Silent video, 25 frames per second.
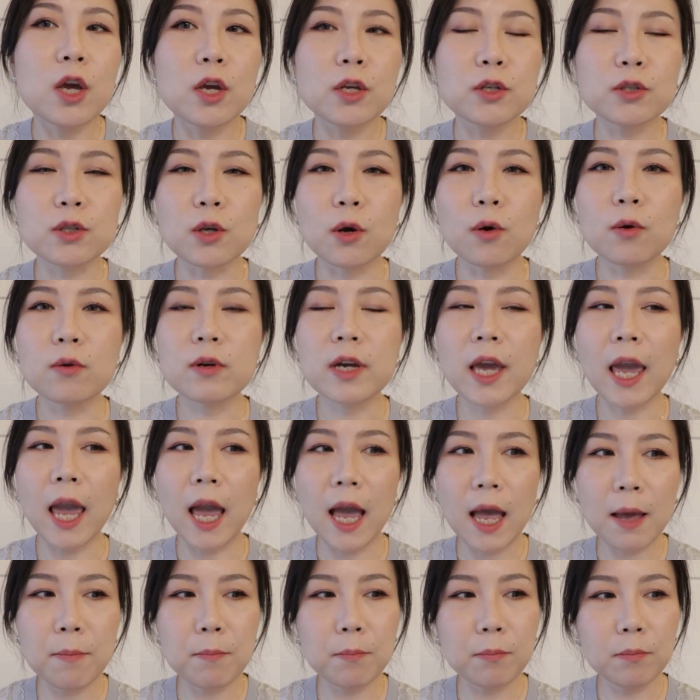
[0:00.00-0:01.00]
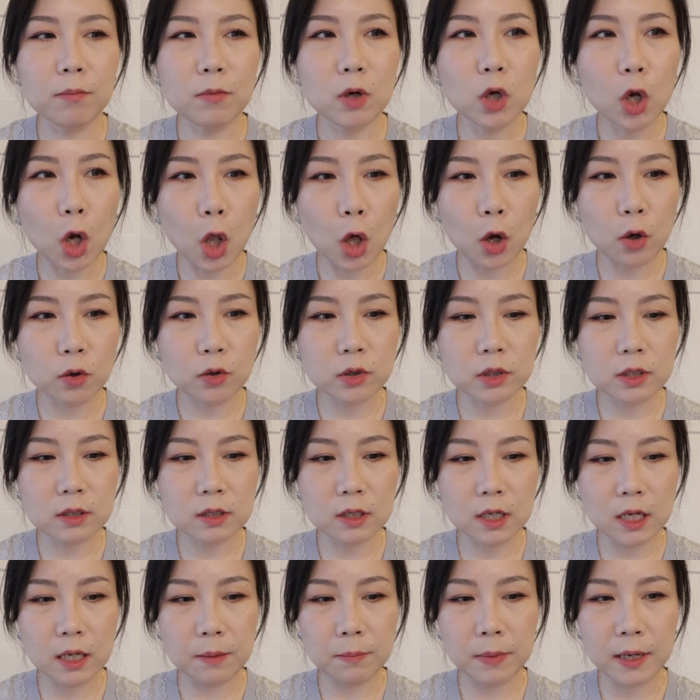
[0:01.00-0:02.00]
so can looks
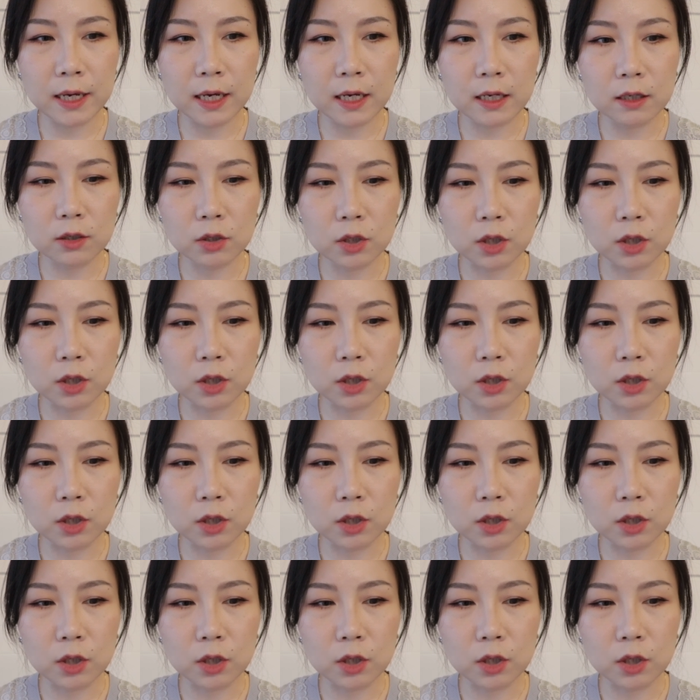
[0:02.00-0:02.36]
a little bit,